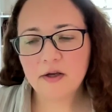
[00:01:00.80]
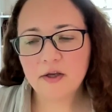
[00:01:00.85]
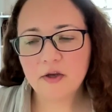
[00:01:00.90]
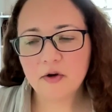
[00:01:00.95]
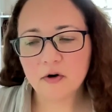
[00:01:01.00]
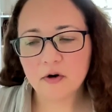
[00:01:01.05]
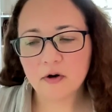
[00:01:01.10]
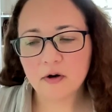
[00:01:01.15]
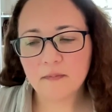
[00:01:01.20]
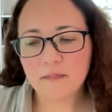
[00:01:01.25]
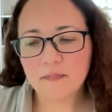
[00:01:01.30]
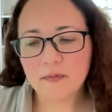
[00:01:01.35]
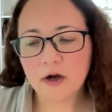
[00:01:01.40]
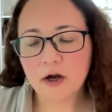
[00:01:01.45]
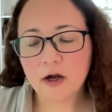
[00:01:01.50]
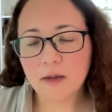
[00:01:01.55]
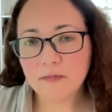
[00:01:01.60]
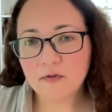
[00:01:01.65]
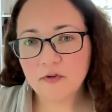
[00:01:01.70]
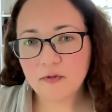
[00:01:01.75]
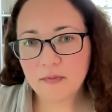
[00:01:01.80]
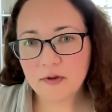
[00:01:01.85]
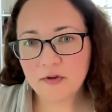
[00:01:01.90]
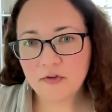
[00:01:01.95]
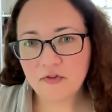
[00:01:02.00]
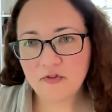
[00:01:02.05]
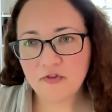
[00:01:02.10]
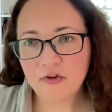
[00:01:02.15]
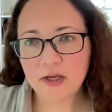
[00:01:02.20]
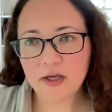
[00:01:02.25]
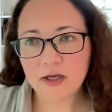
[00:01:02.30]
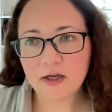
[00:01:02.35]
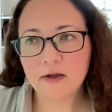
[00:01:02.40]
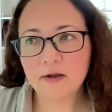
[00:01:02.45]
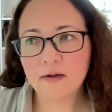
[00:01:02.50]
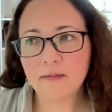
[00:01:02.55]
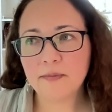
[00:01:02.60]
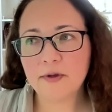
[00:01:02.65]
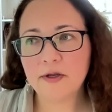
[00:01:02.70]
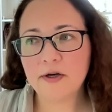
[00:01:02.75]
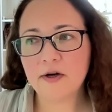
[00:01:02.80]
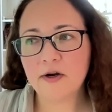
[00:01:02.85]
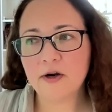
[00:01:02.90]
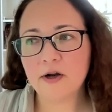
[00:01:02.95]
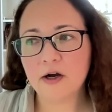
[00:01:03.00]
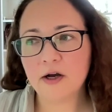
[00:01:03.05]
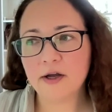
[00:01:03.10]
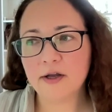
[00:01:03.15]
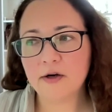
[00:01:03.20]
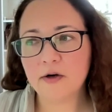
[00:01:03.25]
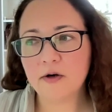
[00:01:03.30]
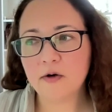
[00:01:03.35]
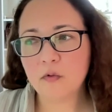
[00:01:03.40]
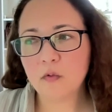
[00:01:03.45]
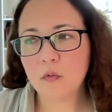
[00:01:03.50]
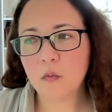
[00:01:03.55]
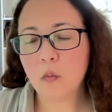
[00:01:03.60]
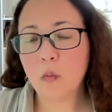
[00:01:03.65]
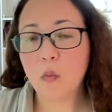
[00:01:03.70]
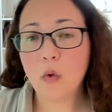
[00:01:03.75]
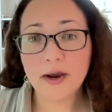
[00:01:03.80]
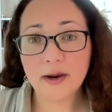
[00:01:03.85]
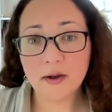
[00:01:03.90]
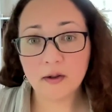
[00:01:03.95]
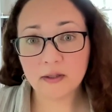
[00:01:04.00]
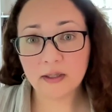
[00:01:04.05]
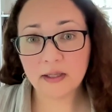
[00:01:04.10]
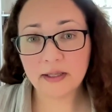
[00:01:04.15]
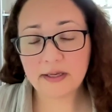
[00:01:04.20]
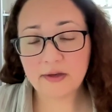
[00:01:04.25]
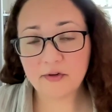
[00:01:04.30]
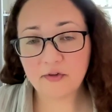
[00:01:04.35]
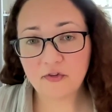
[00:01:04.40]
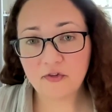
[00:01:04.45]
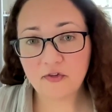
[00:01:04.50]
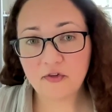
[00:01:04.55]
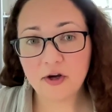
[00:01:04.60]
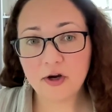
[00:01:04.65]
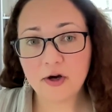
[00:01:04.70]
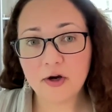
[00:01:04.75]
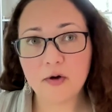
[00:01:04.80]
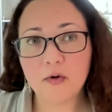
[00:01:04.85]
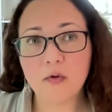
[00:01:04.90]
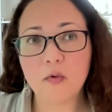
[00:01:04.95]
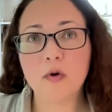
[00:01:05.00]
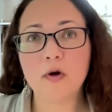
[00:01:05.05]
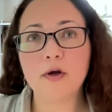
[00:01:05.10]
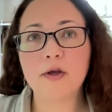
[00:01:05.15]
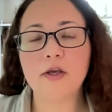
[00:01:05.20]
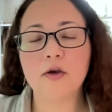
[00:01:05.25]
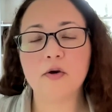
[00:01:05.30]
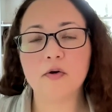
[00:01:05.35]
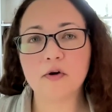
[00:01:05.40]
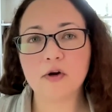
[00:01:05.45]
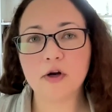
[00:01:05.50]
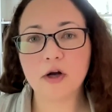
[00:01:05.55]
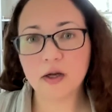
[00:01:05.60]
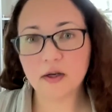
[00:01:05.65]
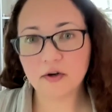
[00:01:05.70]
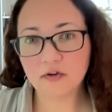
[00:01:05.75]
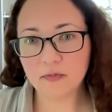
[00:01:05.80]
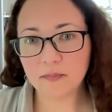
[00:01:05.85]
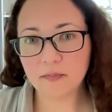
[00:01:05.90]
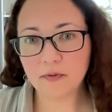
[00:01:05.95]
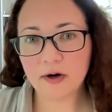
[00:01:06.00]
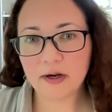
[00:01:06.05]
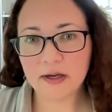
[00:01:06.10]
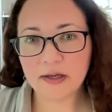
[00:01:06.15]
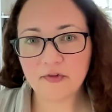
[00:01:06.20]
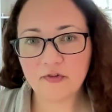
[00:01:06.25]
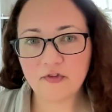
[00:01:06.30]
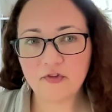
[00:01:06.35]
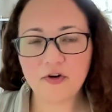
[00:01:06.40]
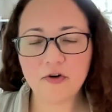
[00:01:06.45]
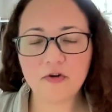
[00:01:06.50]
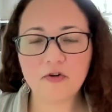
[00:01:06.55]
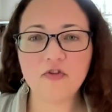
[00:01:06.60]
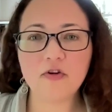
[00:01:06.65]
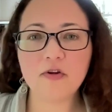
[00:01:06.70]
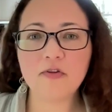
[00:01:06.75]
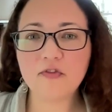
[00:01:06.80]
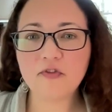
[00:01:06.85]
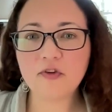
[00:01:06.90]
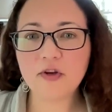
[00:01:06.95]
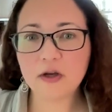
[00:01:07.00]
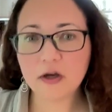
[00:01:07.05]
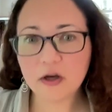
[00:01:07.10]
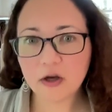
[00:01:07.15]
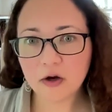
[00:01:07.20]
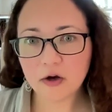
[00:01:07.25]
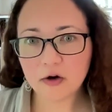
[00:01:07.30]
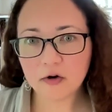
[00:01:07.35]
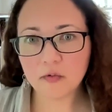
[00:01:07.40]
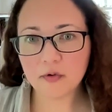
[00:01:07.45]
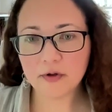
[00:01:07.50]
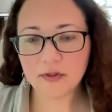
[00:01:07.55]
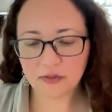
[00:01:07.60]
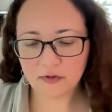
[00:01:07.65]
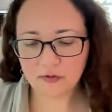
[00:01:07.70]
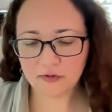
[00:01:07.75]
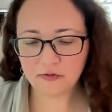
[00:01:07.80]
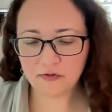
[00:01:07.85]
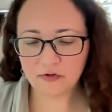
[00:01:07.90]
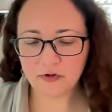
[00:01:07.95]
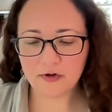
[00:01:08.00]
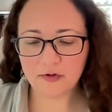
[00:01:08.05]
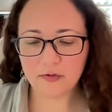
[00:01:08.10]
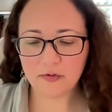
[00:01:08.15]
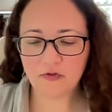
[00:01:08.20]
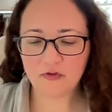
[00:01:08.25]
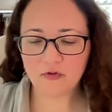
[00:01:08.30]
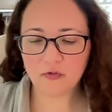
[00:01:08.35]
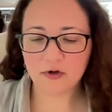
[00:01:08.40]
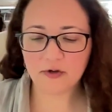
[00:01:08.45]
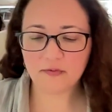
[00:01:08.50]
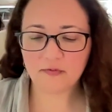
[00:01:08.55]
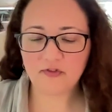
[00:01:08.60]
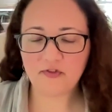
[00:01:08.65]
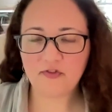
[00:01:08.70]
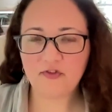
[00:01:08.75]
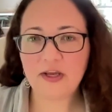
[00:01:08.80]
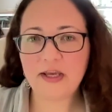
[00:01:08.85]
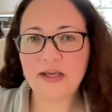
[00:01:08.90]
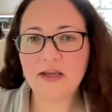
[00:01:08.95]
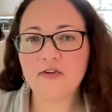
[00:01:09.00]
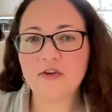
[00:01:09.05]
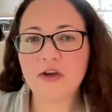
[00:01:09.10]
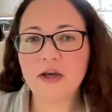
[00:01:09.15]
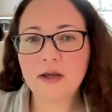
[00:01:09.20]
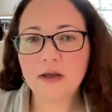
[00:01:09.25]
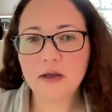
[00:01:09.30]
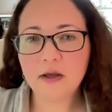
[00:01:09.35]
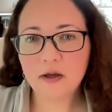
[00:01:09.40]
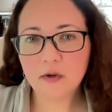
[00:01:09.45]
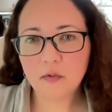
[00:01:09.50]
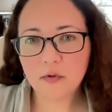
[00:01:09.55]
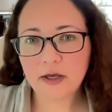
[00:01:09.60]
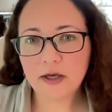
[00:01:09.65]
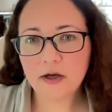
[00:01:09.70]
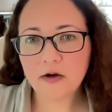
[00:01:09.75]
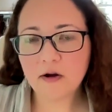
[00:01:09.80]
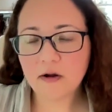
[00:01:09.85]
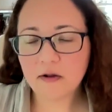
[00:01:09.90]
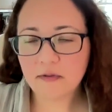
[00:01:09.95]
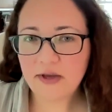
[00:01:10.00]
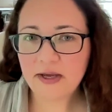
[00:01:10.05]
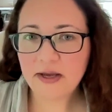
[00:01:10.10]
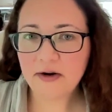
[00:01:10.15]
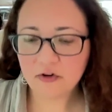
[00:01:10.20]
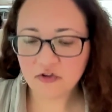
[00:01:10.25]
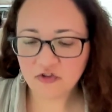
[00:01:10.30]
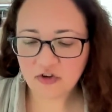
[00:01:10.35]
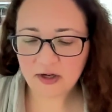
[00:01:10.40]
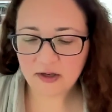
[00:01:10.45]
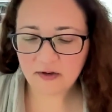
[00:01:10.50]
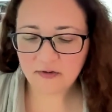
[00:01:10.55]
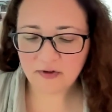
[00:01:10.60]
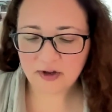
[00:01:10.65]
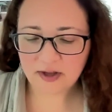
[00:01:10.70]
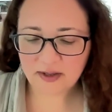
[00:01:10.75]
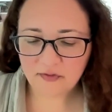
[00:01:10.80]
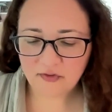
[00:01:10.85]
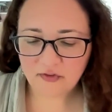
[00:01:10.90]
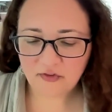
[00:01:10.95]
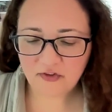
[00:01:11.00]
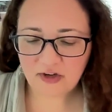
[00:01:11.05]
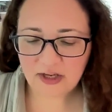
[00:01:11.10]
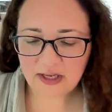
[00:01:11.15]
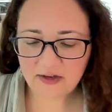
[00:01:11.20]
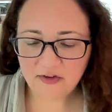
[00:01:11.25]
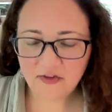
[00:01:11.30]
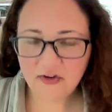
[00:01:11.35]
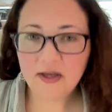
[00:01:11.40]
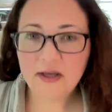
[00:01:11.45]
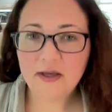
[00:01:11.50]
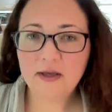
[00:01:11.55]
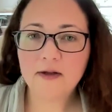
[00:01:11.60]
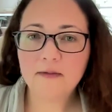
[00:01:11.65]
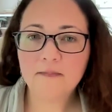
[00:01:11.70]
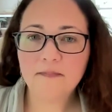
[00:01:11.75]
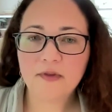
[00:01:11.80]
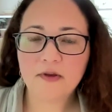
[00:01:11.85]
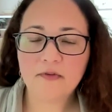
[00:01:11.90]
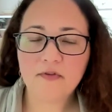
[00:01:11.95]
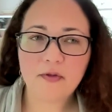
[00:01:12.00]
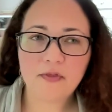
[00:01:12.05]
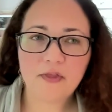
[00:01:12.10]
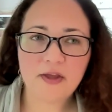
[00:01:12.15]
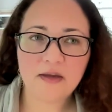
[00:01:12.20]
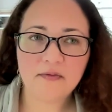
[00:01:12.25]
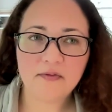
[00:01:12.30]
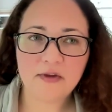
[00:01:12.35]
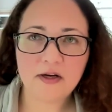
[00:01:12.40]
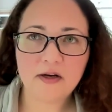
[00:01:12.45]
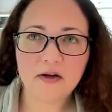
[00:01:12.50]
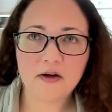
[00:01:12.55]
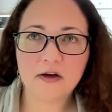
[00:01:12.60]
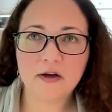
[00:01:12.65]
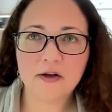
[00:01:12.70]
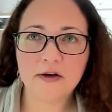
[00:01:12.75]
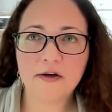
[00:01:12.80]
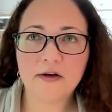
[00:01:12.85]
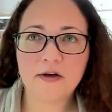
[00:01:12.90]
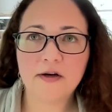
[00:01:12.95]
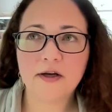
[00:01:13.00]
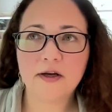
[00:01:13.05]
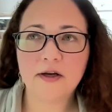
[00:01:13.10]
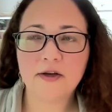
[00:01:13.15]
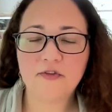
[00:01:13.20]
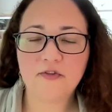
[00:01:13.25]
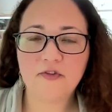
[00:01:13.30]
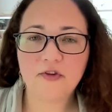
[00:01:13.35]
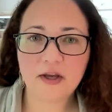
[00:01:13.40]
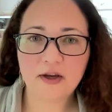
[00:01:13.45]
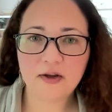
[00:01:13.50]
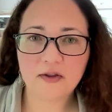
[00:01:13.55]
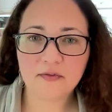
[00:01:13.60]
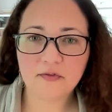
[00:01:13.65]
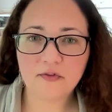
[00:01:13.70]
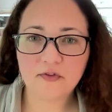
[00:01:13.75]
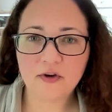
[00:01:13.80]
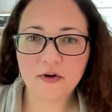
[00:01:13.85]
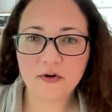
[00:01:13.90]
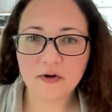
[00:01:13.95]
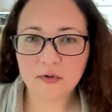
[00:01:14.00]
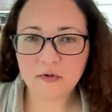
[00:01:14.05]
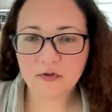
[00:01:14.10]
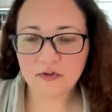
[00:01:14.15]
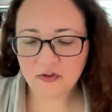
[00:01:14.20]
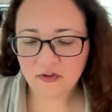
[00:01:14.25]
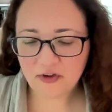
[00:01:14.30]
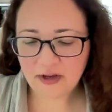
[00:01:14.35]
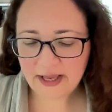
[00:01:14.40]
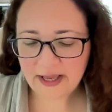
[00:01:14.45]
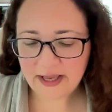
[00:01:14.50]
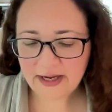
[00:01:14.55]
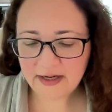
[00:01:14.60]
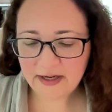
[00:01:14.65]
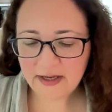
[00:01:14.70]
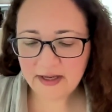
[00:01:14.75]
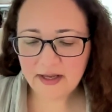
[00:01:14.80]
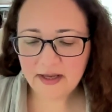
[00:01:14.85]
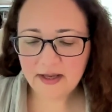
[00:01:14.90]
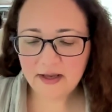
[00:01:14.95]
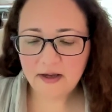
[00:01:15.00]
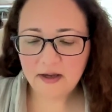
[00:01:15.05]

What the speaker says: you're optimistic, but not wildly so. You're not depressed. You're just in a go with the flow sort of state. What I call the energetic five state. If you think of it on a scale of 0 to 10,